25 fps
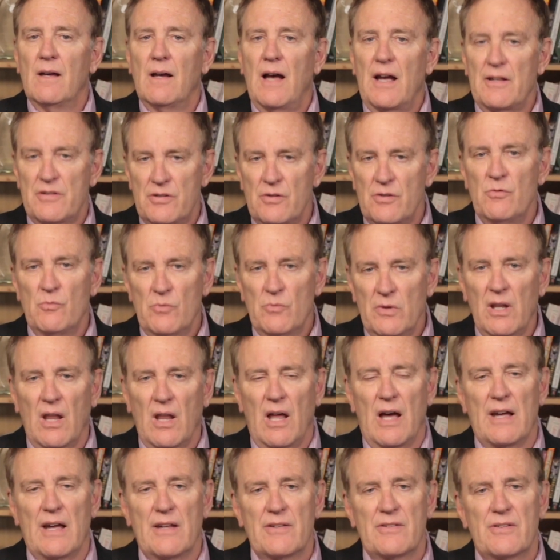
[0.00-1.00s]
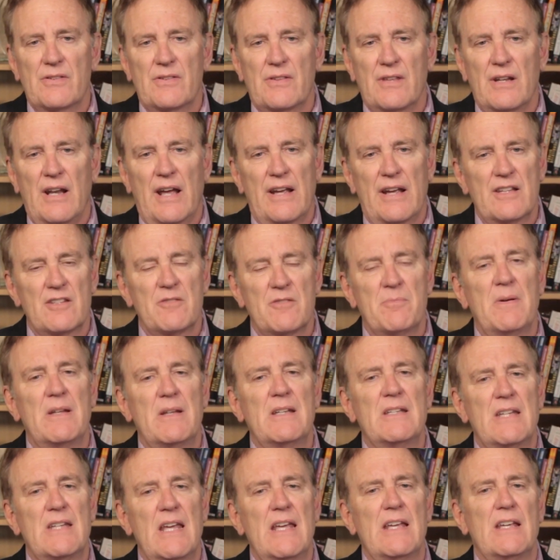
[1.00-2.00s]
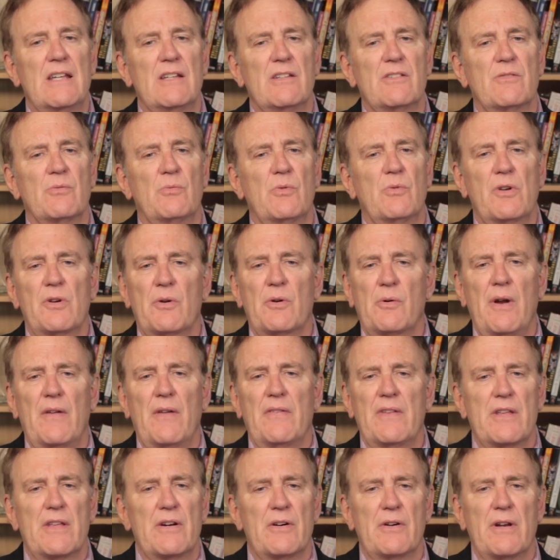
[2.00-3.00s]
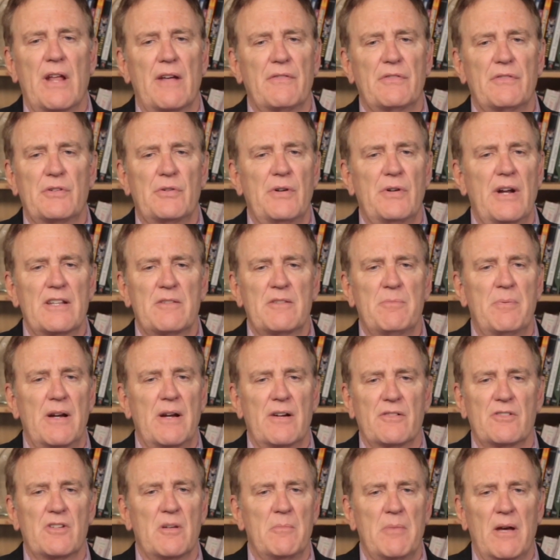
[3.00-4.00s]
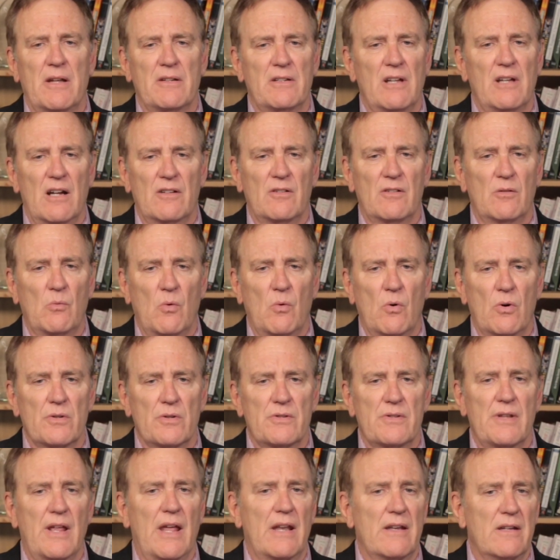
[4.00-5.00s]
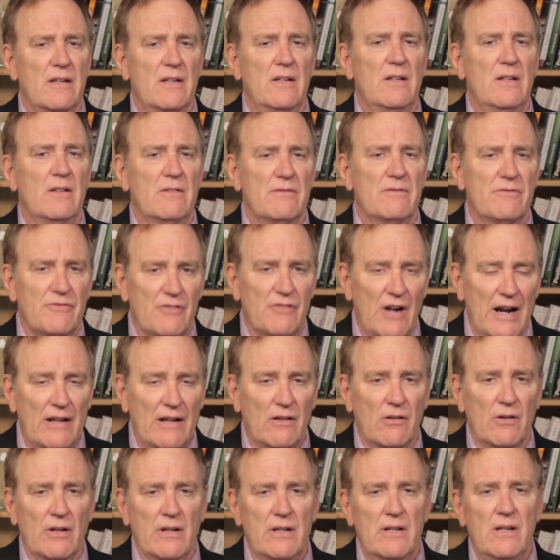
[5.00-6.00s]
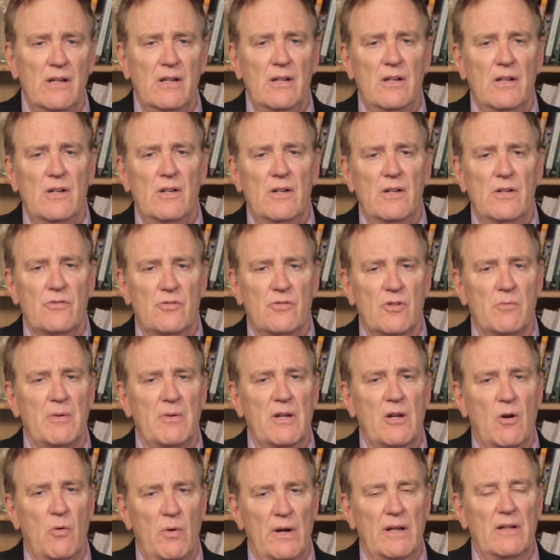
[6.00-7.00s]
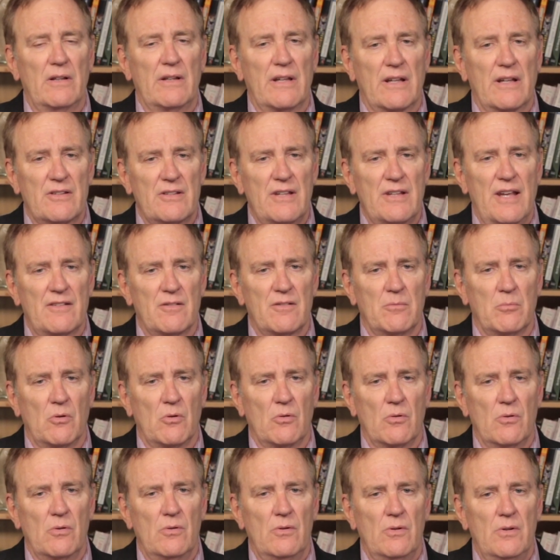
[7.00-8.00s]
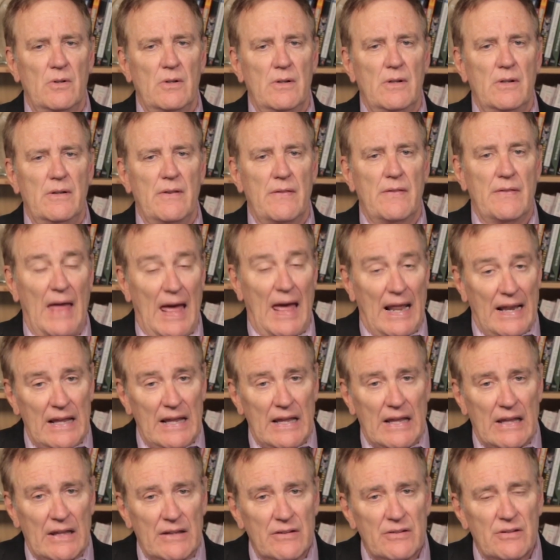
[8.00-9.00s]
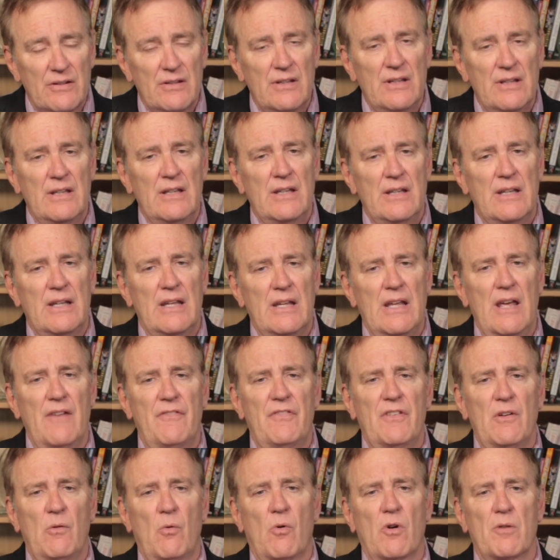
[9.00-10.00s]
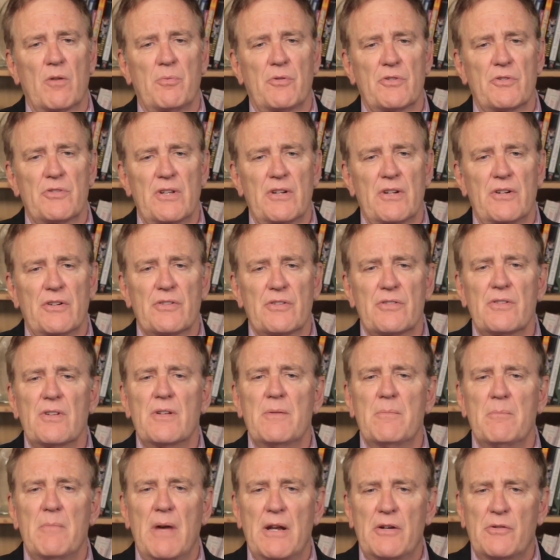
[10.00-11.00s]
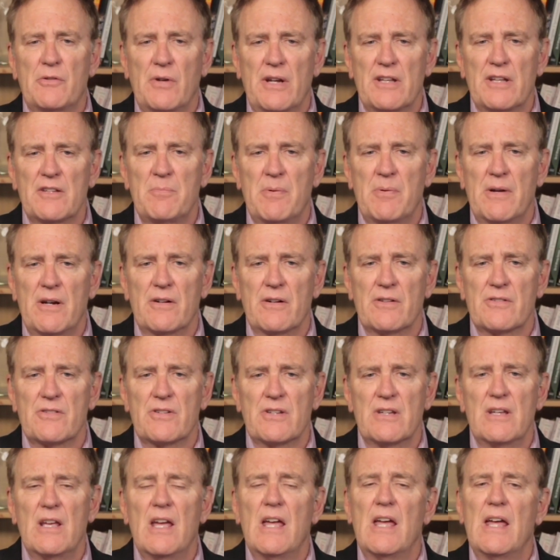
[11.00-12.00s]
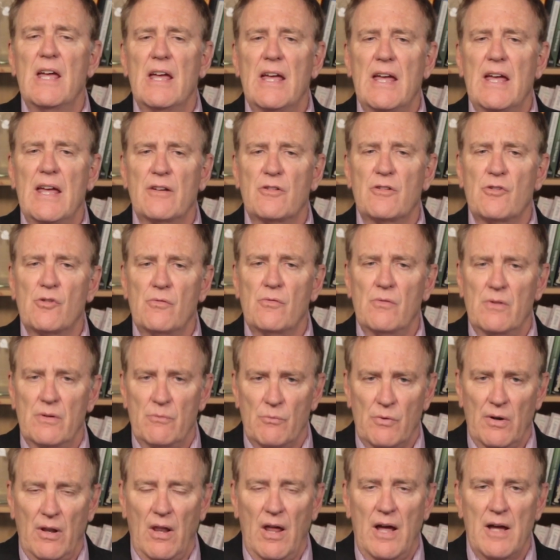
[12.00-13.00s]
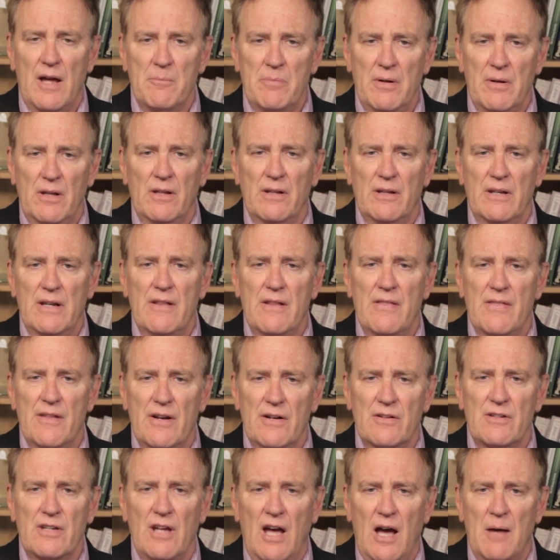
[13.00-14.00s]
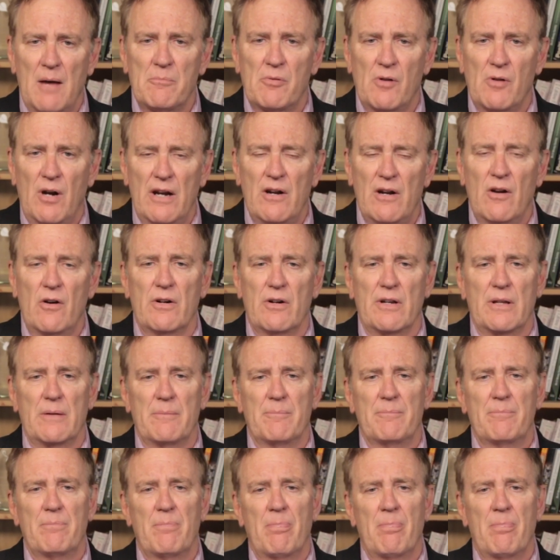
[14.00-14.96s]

I soon realized that I could spend days rooting around the internet for transparency about doctor awards that, frankly, should be quickly accessible. That is, if the award presenters made transparency and reliability their top priority.